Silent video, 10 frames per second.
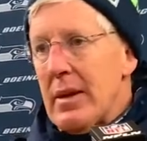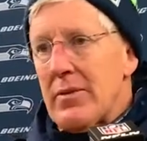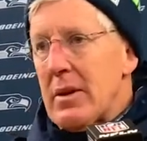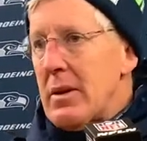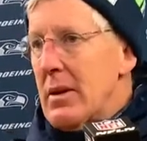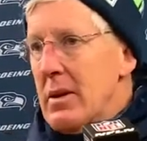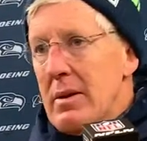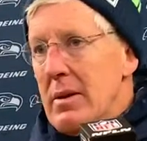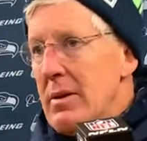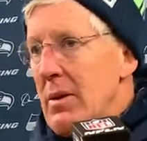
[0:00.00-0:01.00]
lifted
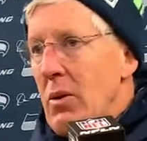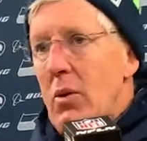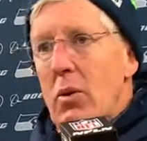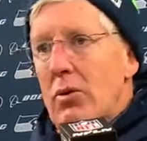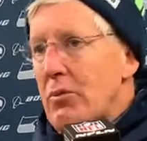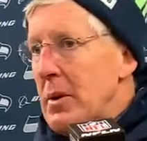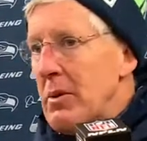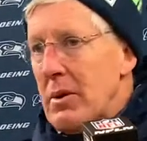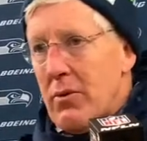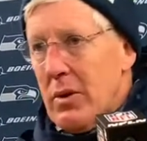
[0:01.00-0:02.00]
the whole
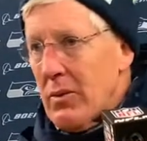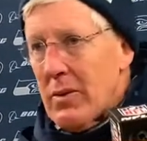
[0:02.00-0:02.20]
spirit of